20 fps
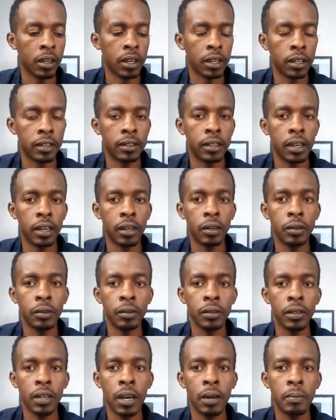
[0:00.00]

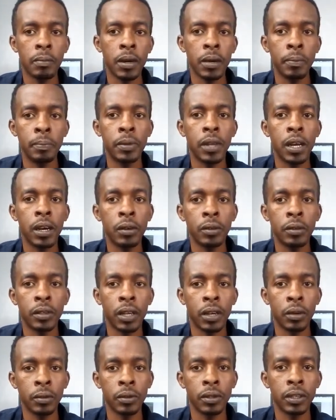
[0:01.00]
down, up, down,
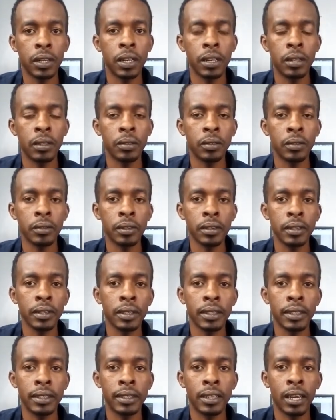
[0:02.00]
down,
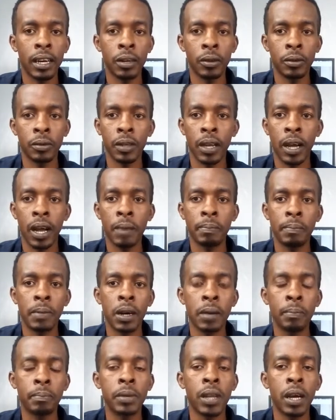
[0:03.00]
down, down,
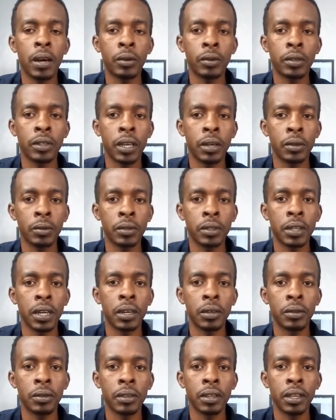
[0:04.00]
up, down, down,
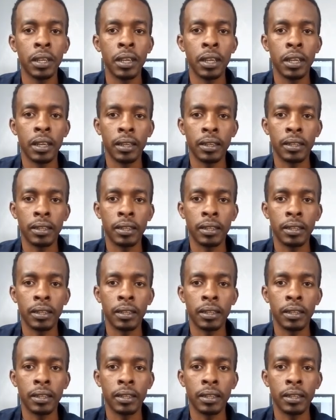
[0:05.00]
down,